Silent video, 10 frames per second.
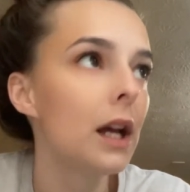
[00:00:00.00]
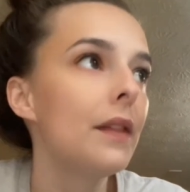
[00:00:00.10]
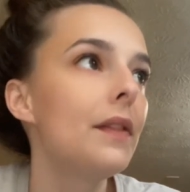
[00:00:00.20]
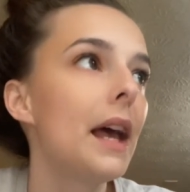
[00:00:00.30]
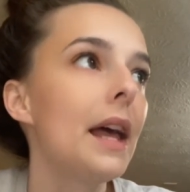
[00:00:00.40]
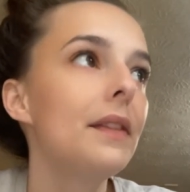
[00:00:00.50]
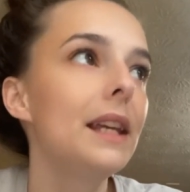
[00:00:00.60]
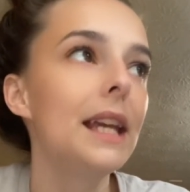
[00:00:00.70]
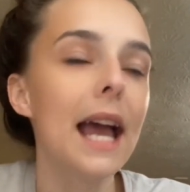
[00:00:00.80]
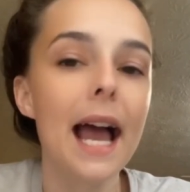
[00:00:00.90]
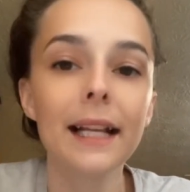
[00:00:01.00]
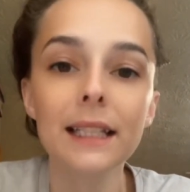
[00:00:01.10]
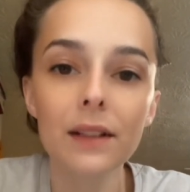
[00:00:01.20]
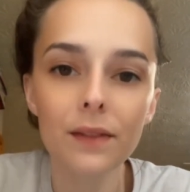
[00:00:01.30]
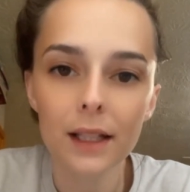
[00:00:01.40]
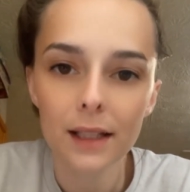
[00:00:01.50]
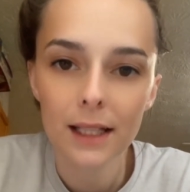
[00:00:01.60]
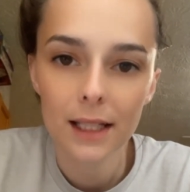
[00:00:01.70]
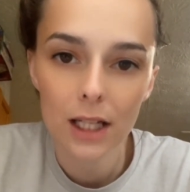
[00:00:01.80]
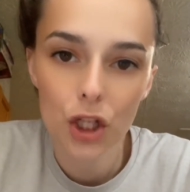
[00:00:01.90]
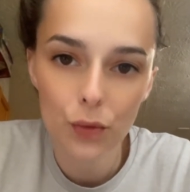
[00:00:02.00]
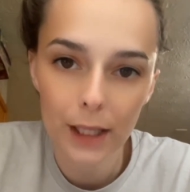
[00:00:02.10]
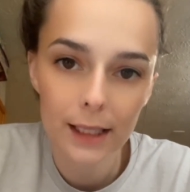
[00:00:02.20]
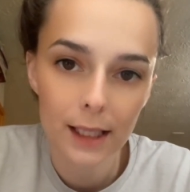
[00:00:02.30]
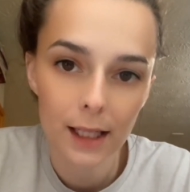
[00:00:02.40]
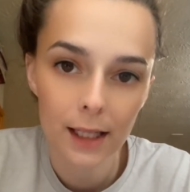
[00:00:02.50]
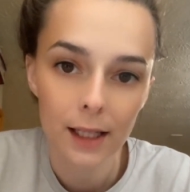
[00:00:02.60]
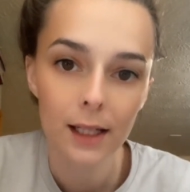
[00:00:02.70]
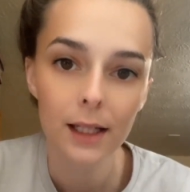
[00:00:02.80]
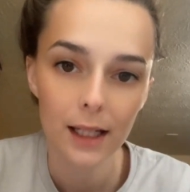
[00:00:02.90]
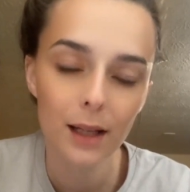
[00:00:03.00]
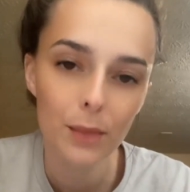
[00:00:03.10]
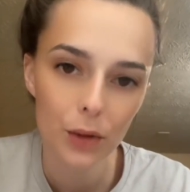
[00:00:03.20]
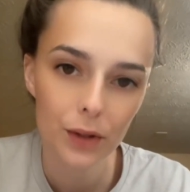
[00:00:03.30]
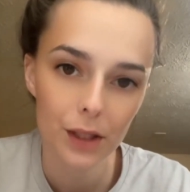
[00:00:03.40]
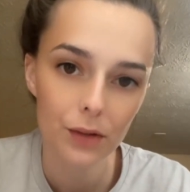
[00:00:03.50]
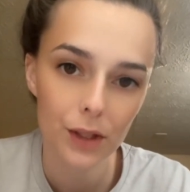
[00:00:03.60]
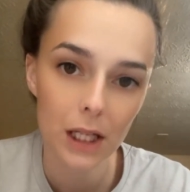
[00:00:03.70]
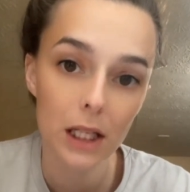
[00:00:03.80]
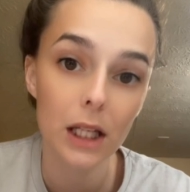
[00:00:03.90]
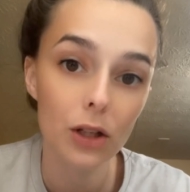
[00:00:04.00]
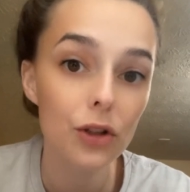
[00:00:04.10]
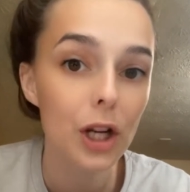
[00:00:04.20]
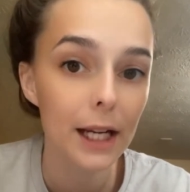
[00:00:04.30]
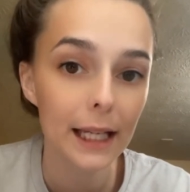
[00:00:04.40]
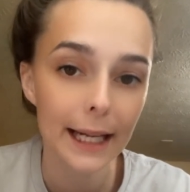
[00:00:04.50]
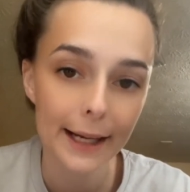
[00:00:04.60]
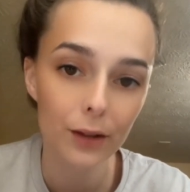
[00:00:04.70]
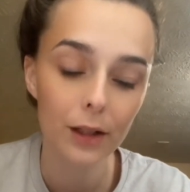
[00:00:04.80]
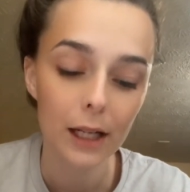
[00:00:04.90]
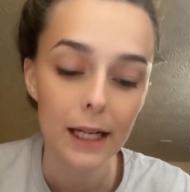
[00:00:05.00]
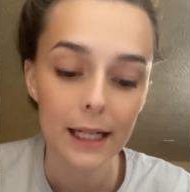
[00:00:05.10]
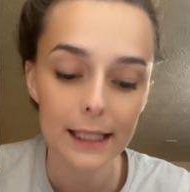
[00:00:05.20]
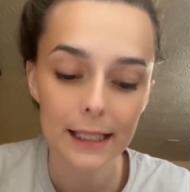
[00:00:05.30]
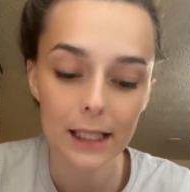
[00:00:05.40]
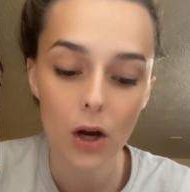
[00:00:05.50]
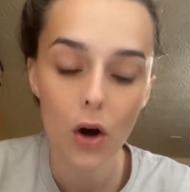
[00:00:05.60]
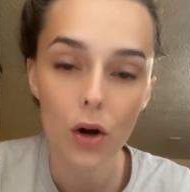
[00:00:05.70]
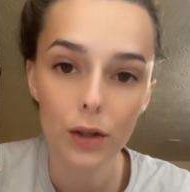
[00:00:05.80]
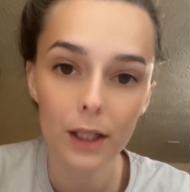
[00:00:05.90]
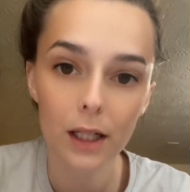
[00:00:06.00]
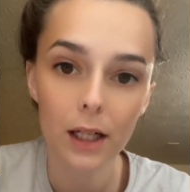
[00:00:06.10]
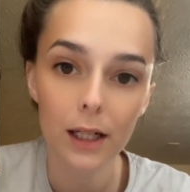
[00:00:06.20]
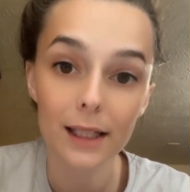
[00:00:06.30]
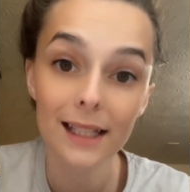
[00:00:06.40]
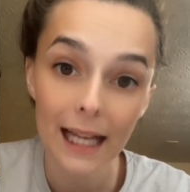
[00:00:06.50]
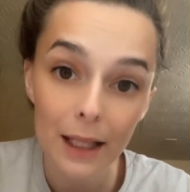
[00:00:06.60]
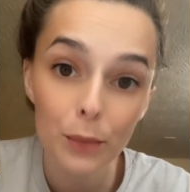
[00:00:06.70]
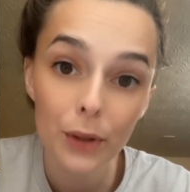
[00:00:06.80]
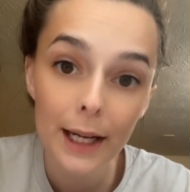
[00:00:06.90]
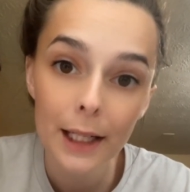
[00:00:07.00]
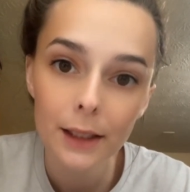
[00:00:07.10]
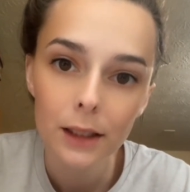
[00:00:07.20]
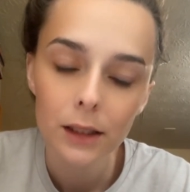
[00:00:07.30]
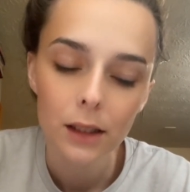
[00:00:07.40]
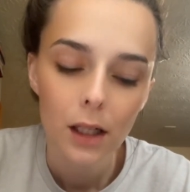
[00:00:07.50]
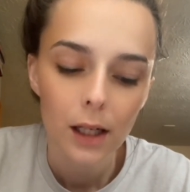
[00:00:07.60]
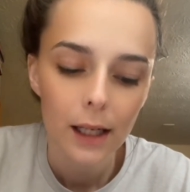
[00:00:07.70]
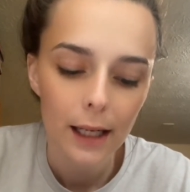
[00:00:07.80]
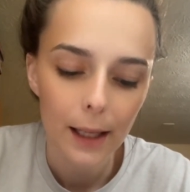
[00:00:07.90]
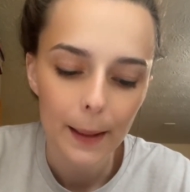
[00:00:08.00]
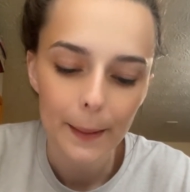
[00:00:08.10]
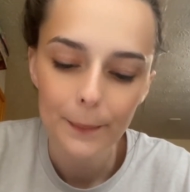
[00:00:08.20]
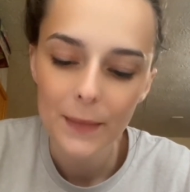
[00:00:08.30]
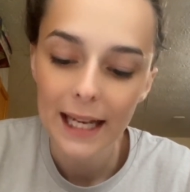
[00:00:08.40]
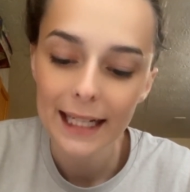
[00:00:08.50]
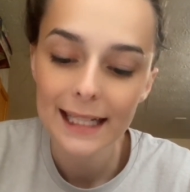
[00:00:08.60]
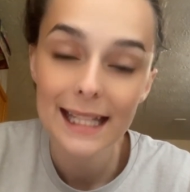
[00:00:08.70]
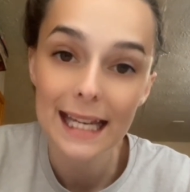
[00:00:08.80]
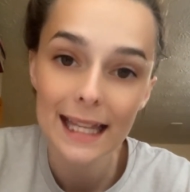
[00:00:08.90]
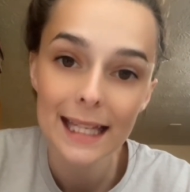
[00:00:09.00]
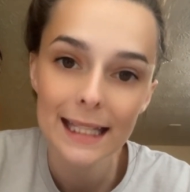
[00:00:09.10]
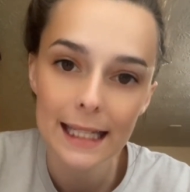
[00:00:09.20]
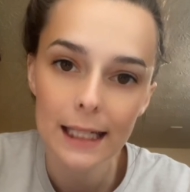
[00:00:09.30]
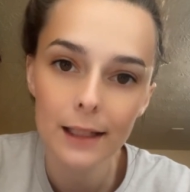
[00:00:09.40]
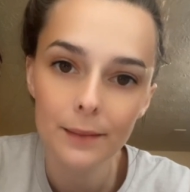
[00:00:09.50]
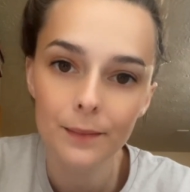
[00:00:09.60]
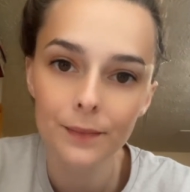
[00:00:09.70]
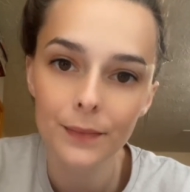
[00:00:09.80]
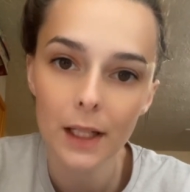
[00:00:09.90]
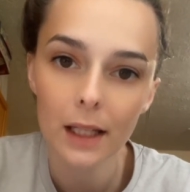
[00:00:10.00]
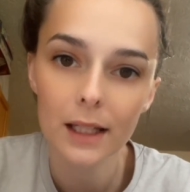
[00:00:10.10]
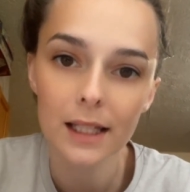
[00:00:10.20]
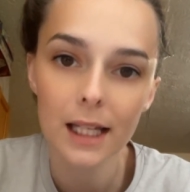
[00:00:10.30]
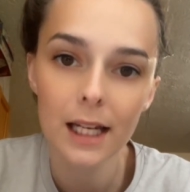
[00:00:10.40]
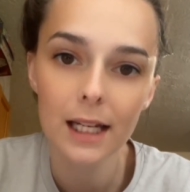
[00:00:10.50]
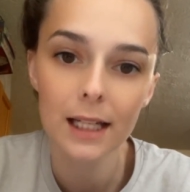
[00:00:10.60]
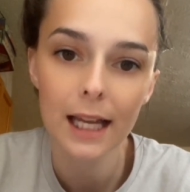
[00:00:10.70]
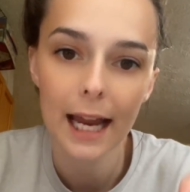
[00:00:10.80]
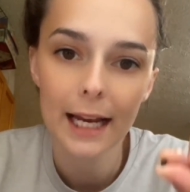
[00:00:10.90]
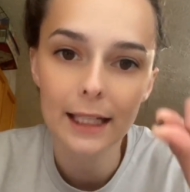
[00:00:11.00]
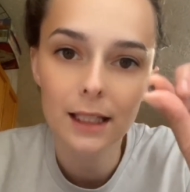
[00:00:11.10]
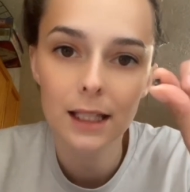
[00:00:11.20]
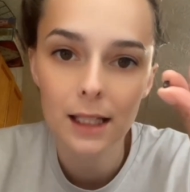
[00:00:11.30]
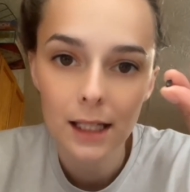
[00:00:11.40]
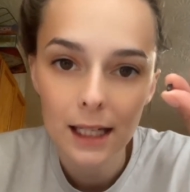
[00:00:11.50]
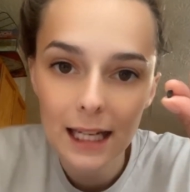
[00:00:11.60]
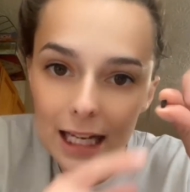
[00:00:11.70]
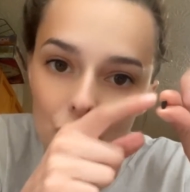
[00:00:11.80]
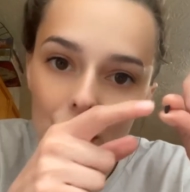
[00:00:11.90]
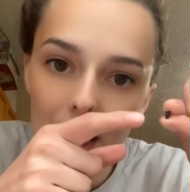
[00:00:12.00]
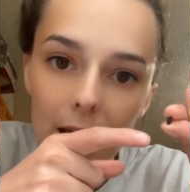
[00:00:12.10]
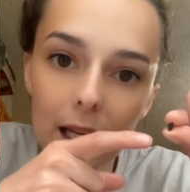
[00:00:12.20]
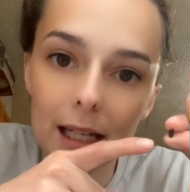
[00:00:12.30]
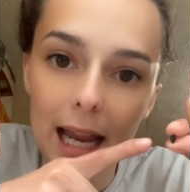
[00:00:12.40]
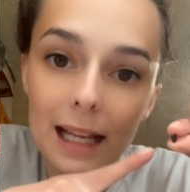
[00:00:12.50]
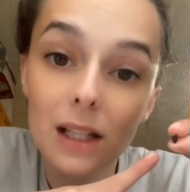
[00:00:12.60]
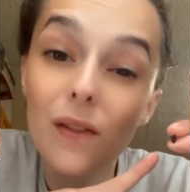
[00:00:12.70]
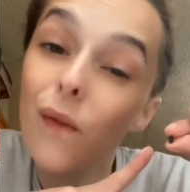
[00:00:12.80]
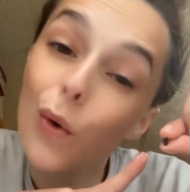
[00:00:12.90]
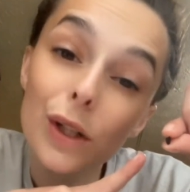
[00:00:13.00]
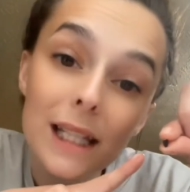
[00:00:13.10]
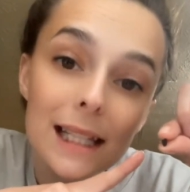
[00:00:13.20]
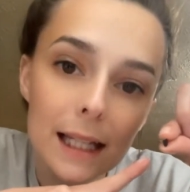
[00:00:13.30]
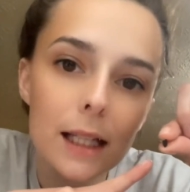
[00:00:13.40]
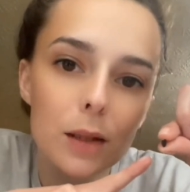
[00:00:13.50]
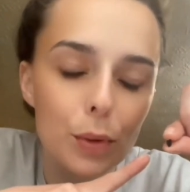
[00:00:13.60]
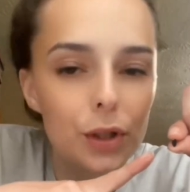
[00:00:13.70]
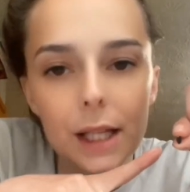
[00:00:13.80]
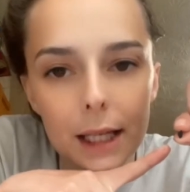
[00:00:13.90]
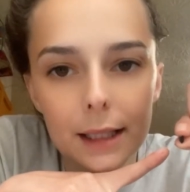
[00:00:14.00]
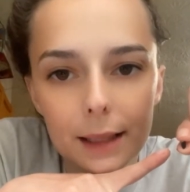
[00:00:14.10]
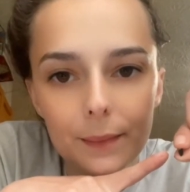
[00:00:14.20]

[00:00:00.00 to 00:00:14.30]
that the active constituent in milk thistle seed that you're trying to get out is called silymaran, and it is in the seed, and the seed contains, each seed contains 4 to 6%.